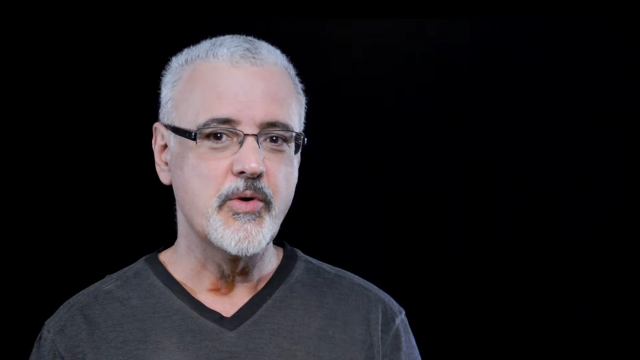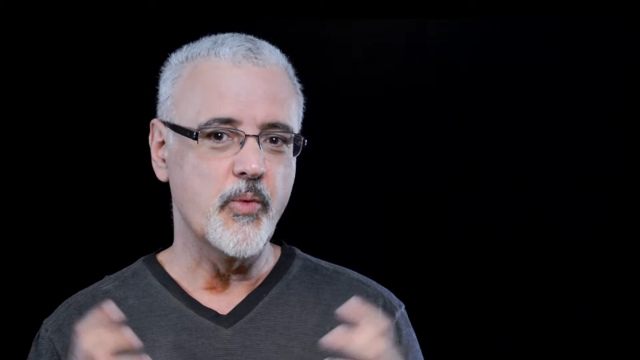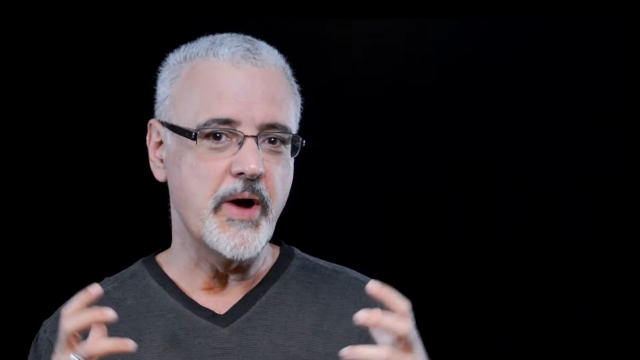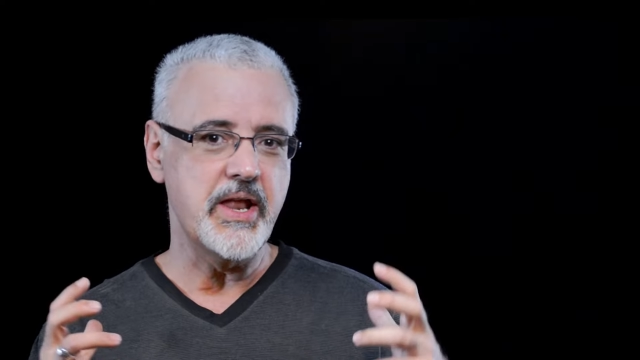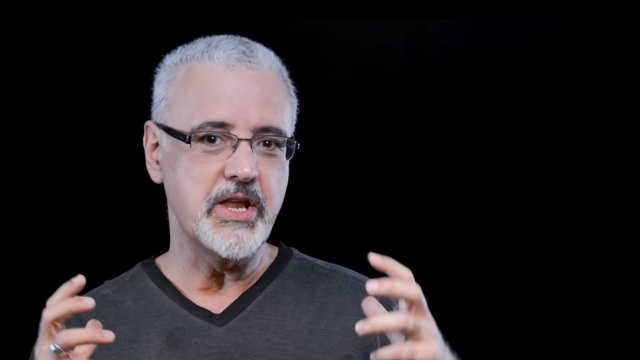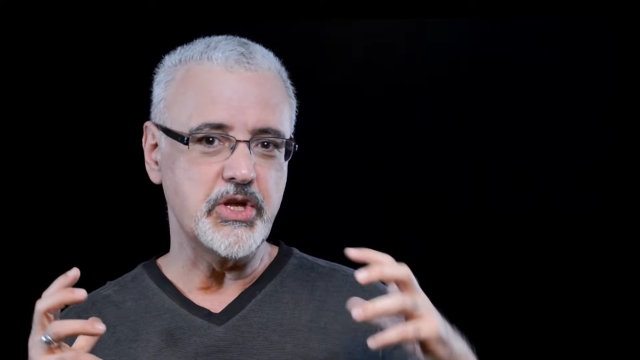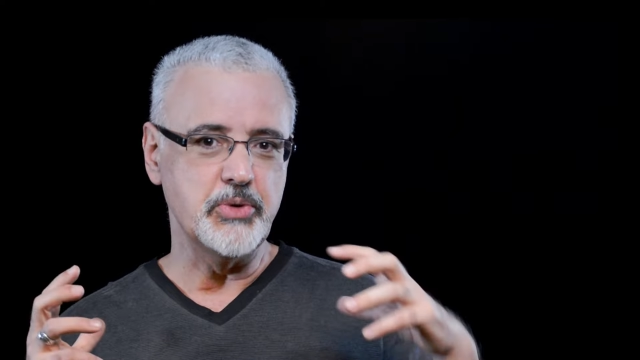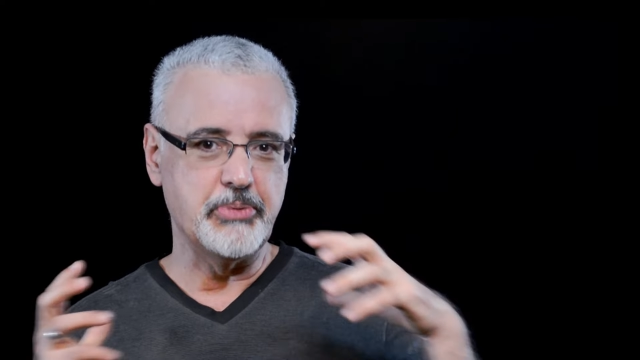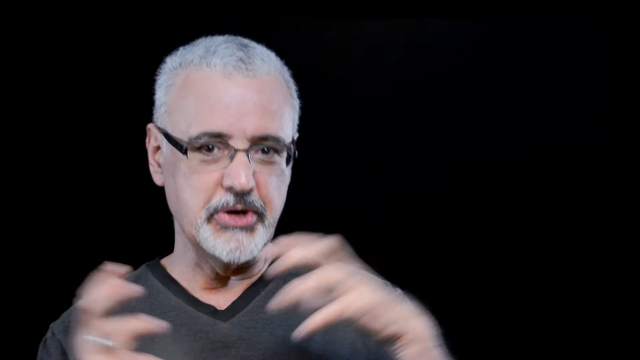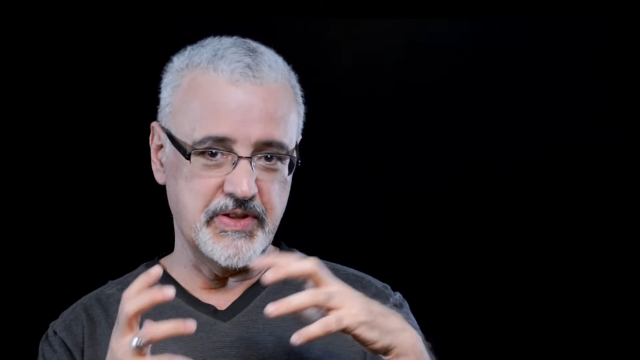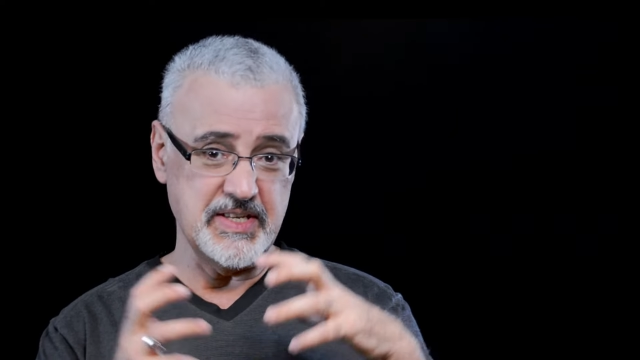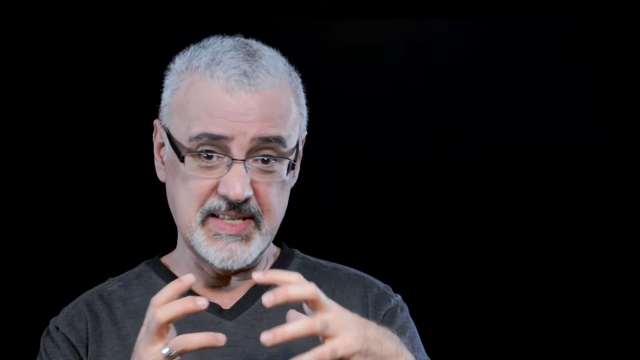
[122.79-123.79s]
When you
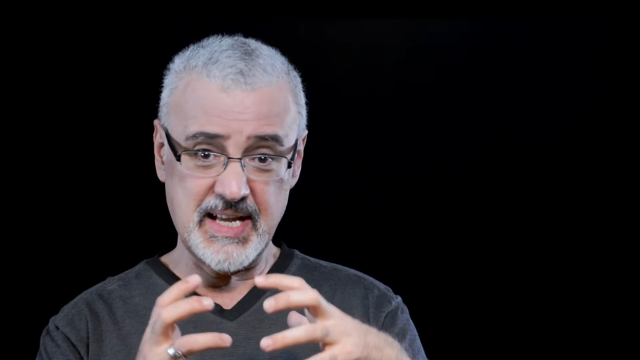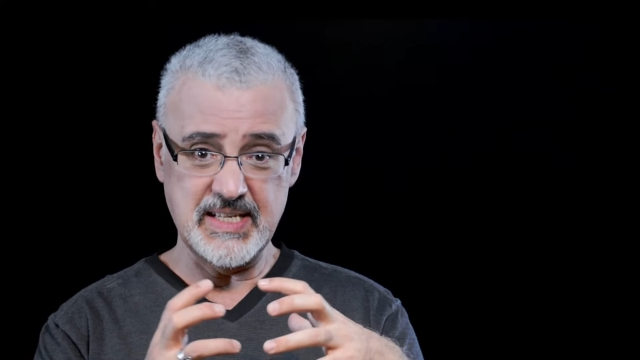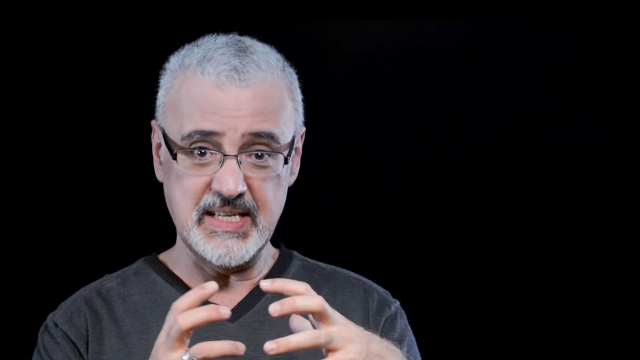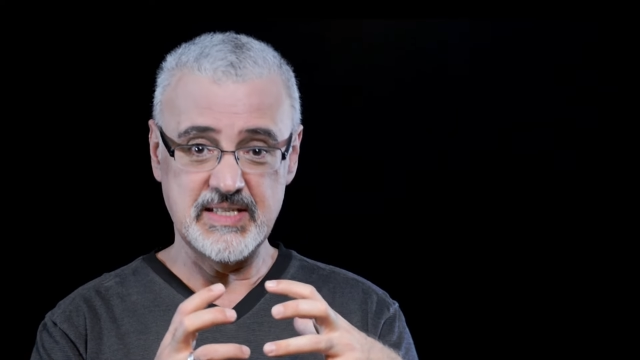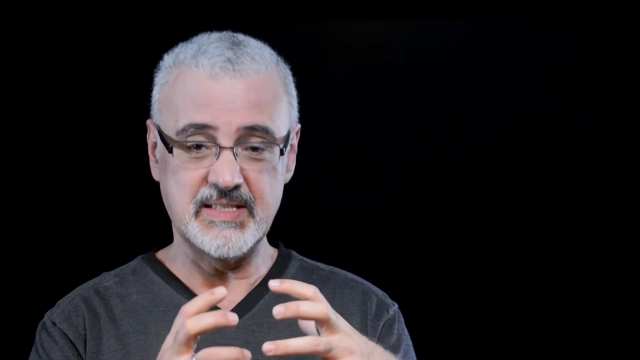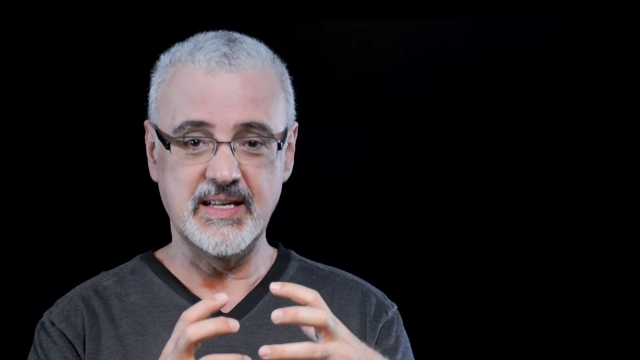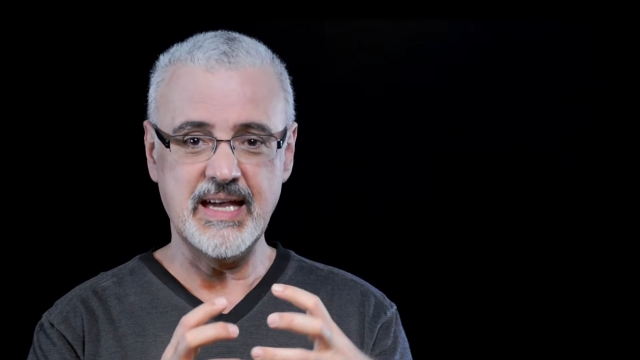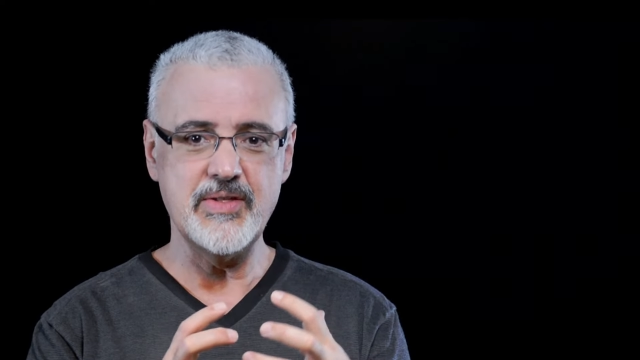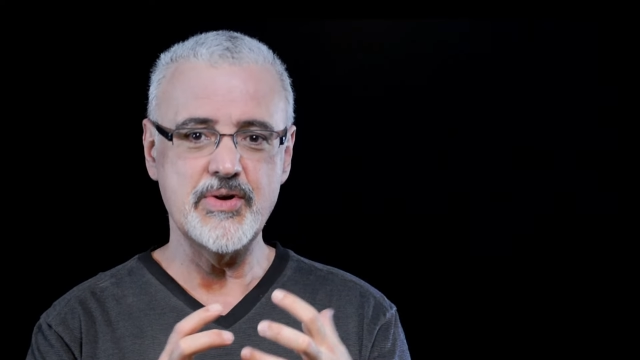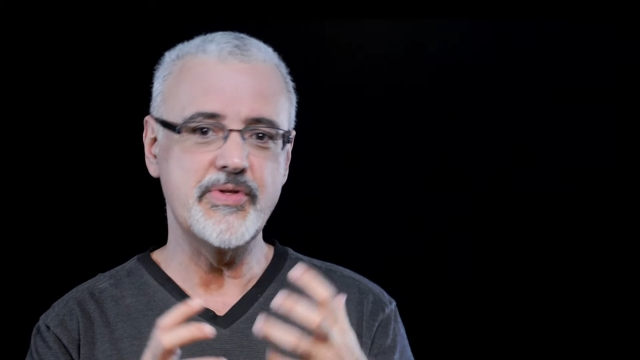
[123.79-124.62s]
put these ideas together,